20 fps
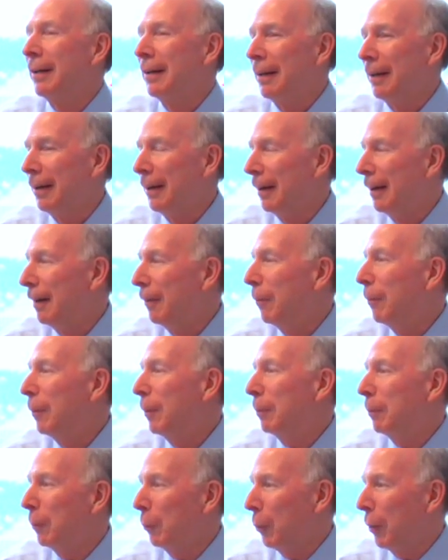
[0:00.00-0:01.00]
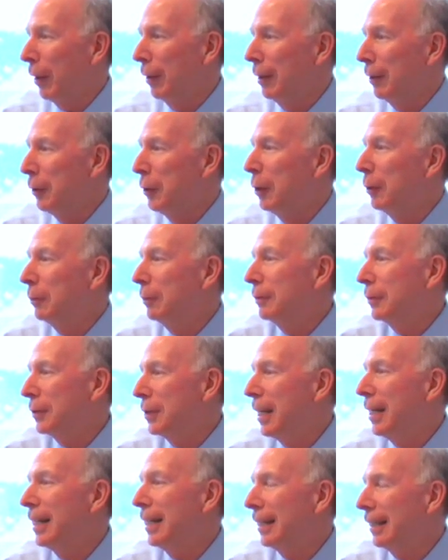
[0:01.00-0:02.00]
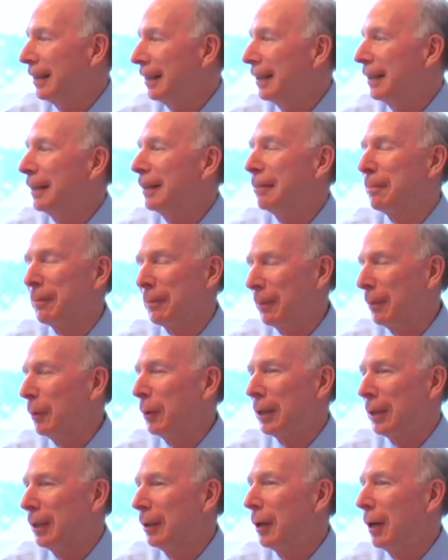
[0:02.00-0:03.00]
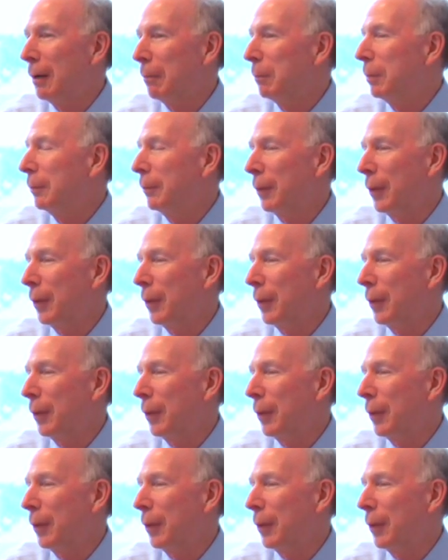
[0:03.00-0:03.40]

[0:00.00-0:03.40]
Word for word: Uh, with a note saying, um, you know,